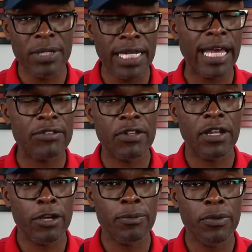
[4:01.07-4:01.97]
he got to
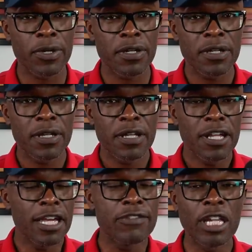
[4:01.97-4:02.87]
the airport.
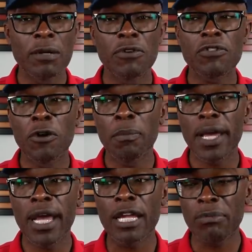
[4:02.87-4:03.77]
He said it was so
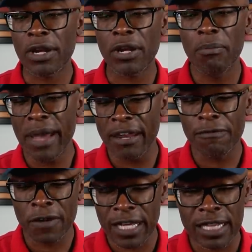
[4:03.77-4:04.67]
bad, they brought out
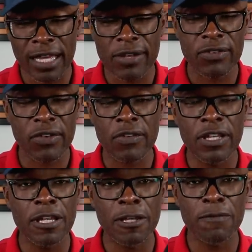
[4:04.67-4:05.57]
magnifying glasses to
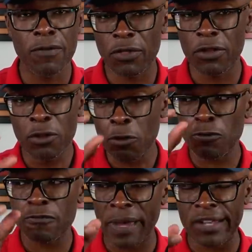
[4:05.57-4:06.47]
see if the little
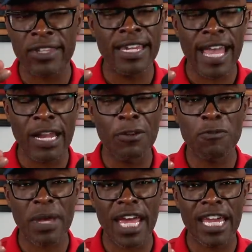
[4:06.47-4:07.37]
specks that he had in his
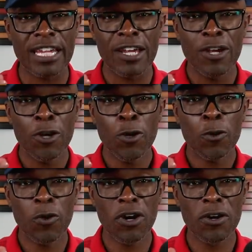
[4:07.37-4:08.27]
bag
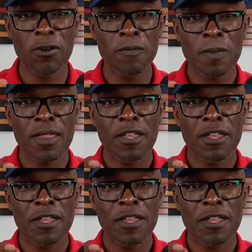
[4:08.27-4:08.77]
were